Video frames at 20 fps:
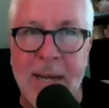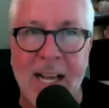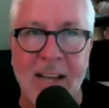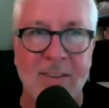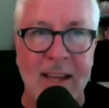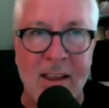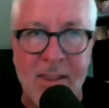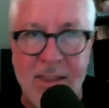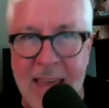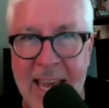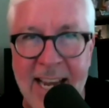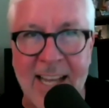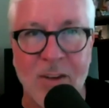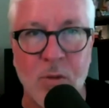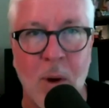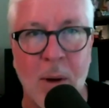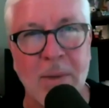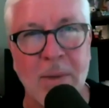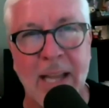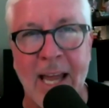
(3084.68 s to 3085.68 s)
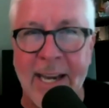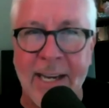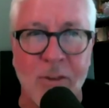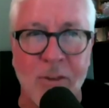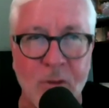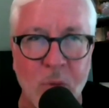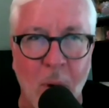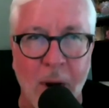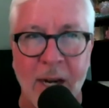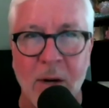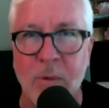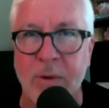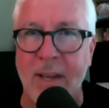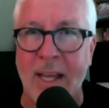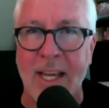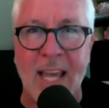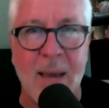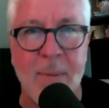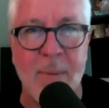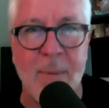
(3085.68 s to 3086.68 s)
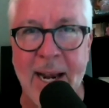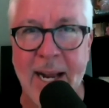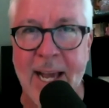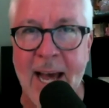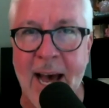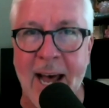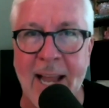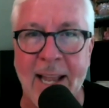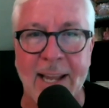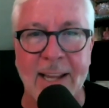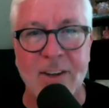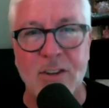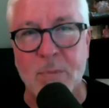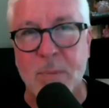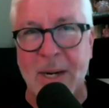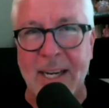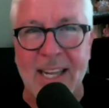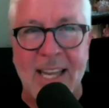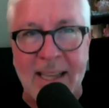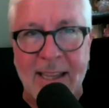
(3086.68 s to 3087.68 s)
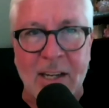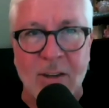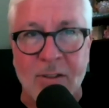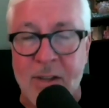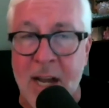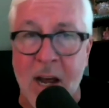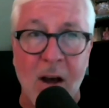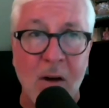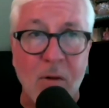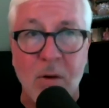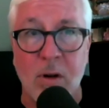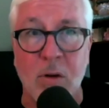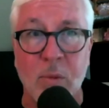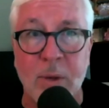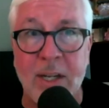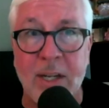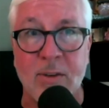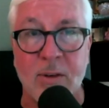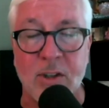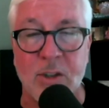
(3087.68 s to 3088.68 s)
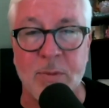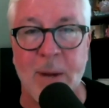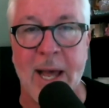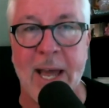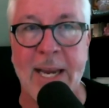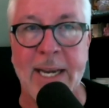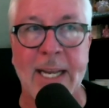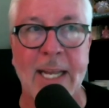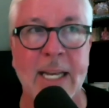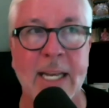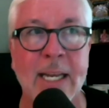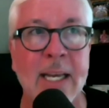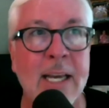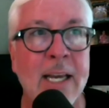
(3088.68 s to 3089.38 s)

they think it's what millennials wanted when they came out of college, but there's no real research behind it.